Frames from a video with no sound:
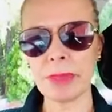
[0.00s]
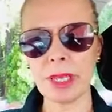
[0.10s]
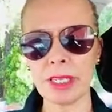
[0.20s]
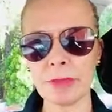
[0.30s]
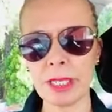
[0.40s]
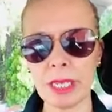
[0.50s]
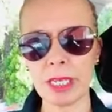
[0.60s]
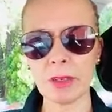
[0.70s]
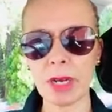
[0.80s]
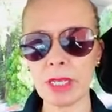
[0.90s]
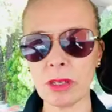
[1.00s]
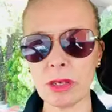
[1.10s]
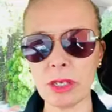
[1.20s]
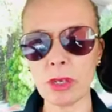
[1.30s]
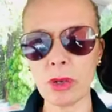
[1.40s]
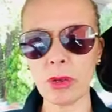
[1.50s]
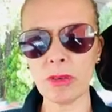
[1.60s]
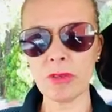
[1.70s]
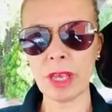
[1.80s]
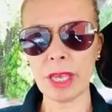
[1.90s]
It's been a great learning curve
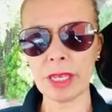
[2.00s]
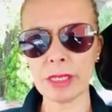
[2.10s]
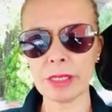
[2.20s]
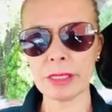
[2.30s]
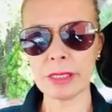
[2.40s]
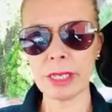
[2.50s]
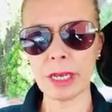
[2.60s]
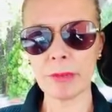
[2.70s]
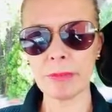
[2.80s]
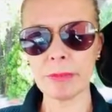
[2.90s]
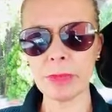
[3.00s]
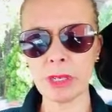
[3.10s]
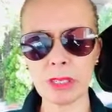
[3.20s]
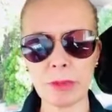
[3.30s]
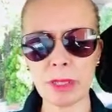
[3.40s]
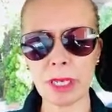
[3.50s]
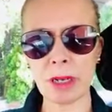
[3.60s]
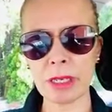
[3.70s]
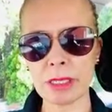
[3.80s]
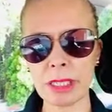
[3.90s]
and, you know, something that I
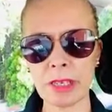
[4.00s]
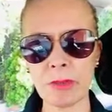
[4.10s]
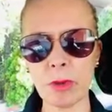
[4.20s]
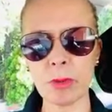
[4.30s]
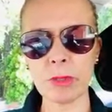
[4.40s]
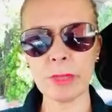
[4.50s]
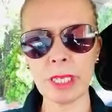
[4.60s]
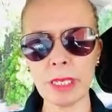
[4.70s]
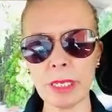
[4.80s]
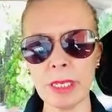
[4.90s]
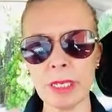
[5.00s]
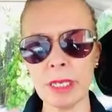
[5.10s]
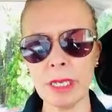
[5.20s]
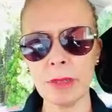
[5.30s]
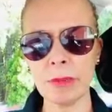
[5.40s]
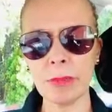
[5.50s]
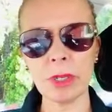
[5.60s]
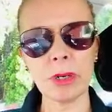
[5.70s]
can take forward with me when